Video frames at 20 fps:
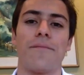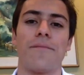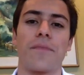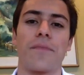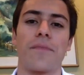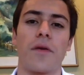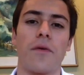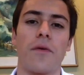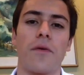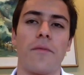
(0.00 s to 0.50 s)

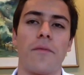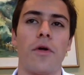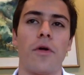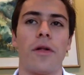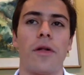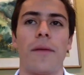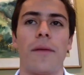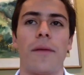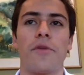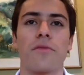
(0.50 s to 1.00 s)
all I do is
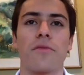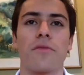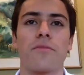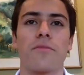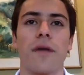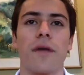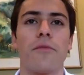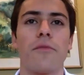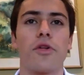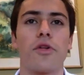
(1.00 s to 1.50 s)
like,
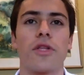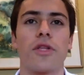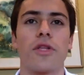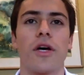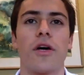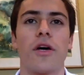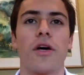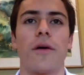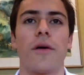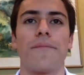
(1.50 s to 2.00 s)
well, I'm
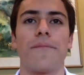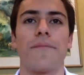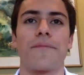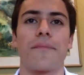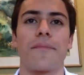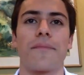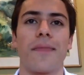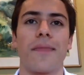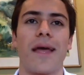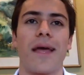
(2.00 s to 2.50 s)

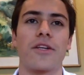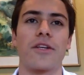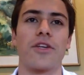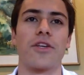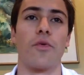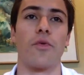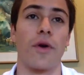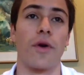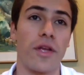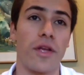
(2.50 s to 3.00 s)
not
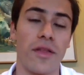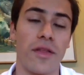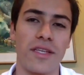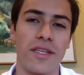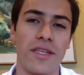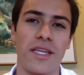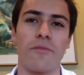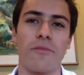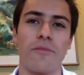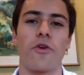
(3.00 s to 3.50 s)
actually
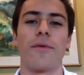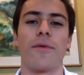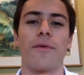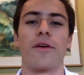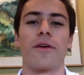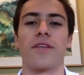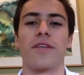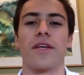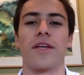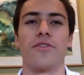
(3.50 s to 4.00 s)
working on this
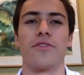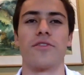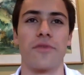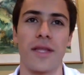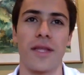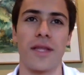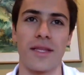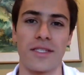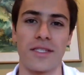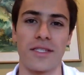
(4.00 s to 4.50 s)
anymore because I
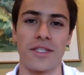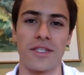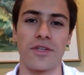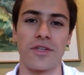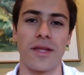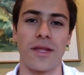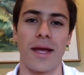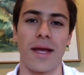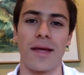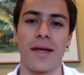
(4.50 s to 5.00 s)
took the decision
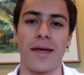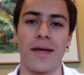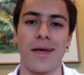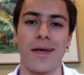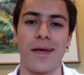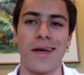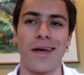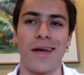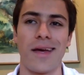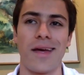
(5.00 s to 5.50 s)
that
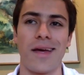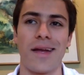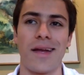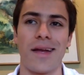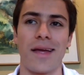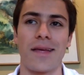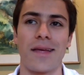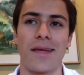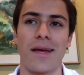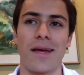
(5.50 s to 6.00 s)

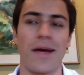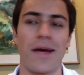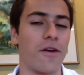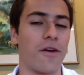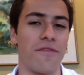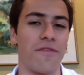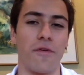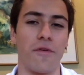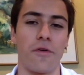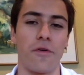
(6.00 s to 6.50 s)
I gotta
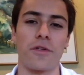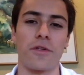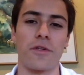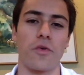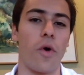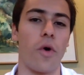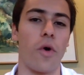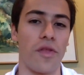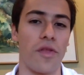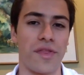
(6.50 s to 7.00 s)
focus on one
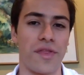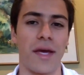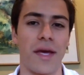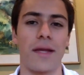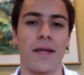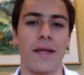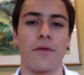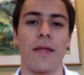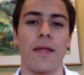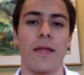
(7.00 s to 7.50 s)
thing, and
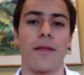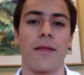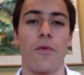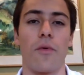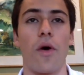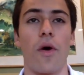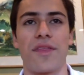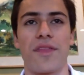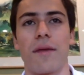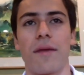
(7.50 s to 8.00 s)
then the one thing I'm
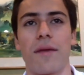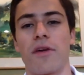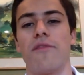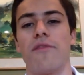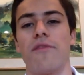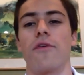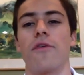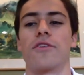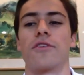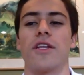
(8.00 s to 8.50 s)
gonna focus on
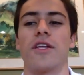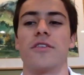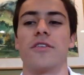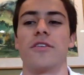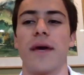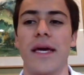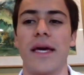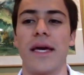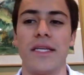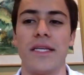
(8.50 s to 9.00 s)
is my
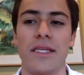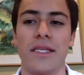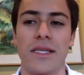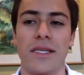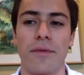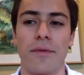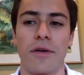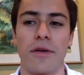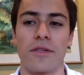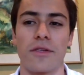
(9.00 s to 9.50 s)
agency, because
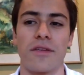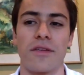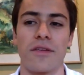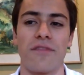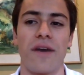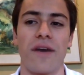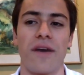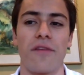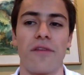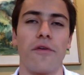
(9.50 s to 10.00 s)
if I don't
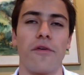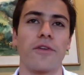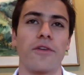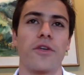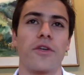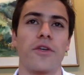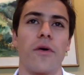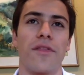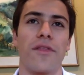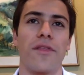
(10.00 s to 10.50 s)
focus on one thing,
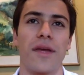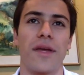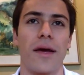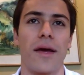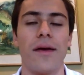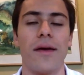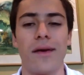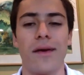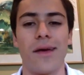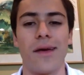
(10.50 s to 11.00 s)

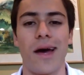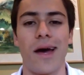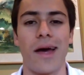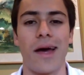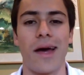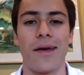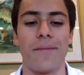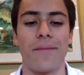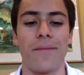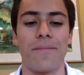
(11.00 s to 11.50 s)
I
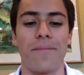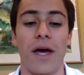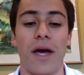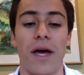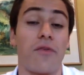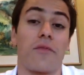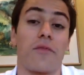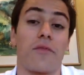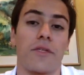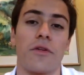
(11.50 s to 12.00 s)
don't get
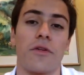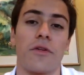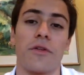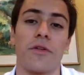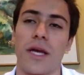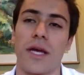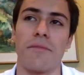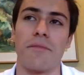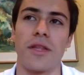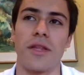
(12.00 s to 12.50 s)
results. I'm
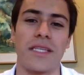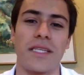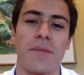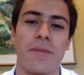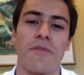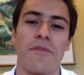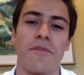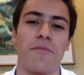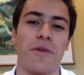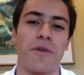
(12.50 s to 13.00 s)
not the type
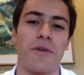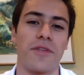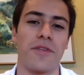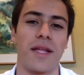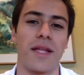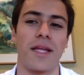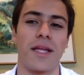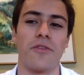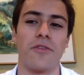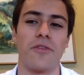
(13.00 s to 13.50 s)
of person that
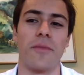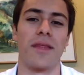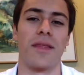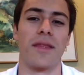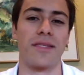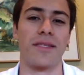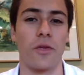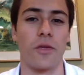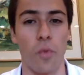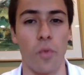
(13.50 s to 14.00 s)
can do many
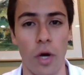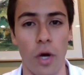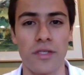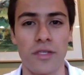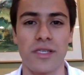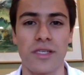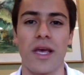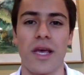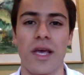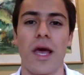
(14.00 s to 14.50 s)
things at
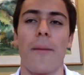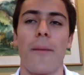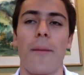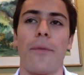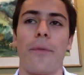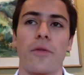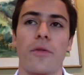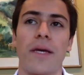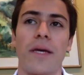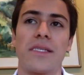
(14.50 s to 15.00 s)
once.
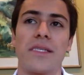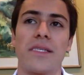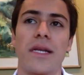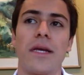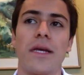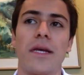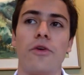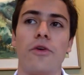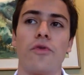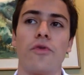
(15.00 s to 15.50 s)
But
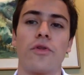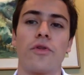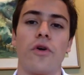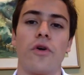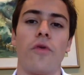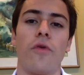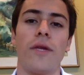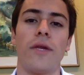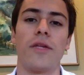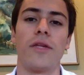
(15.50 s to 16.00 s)
basically, you would
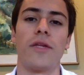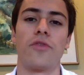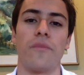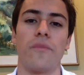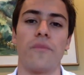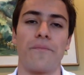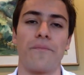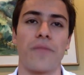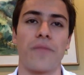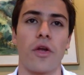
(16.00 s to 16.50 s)
only need
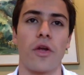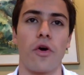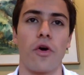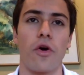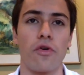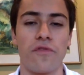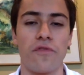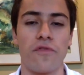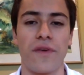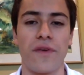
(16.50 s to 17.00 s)
to go
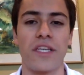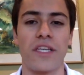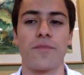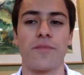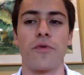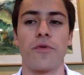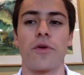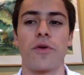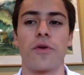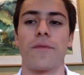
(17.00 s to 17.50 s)
to
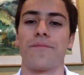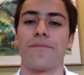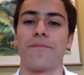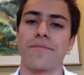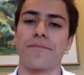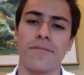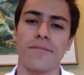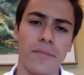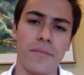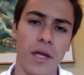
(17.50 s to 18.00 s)
Facebook,
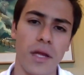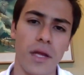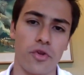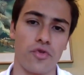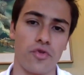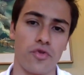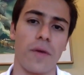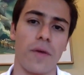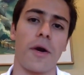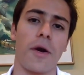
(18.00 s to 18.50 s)

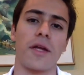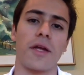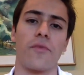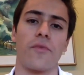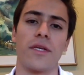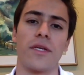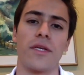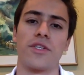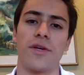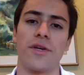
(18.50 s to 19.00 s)
do the market
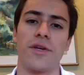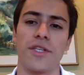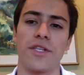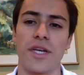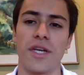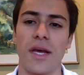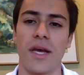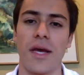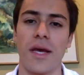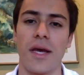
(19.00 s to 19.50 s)

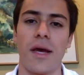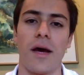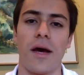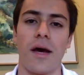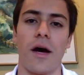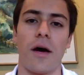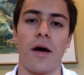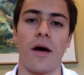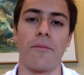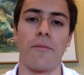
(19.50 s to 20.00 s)
research.
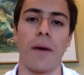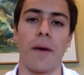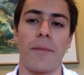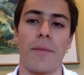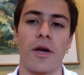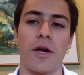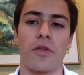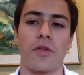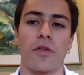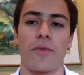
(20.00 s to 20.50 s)
By
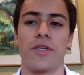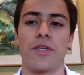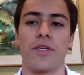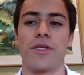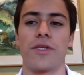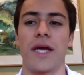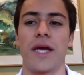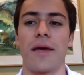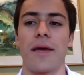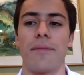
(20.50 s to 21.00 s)
market
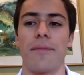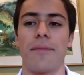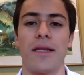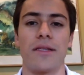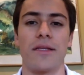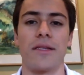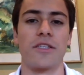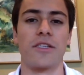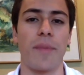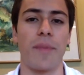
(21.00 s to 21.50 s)
research, I
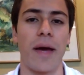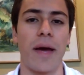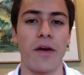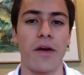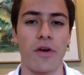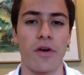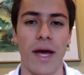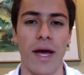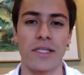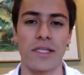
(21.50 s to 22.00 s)
mean spying
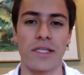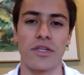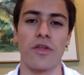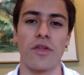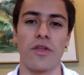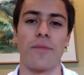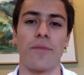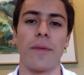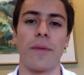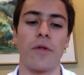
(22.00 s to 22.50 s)
on ads
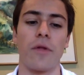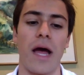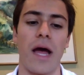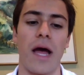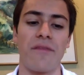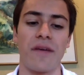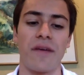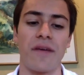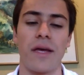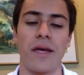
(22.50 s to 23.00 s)
other people
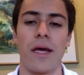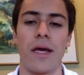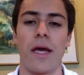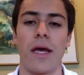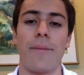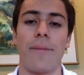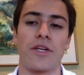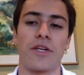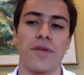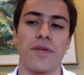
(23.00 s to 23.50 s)
have.
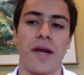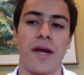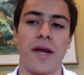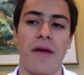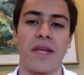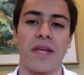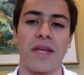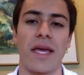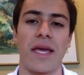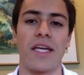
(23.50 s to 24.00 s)
Make sure they
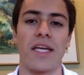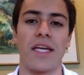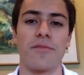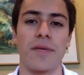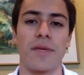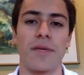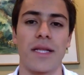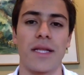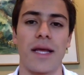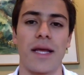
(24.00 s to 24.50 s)
have
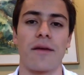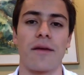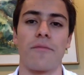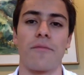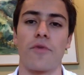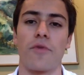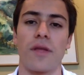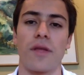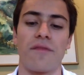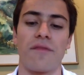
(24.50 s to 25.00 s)
engagement, like
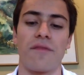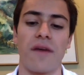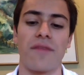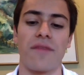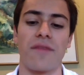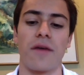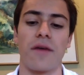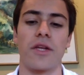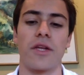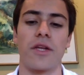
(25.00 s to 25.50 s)
more than
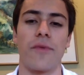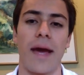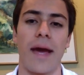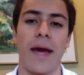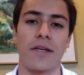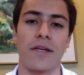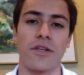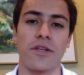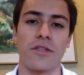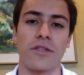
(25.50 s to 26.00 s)
5,000
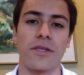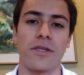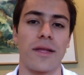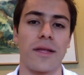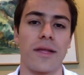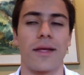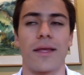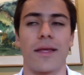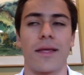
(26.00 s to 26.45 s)
reactions. Like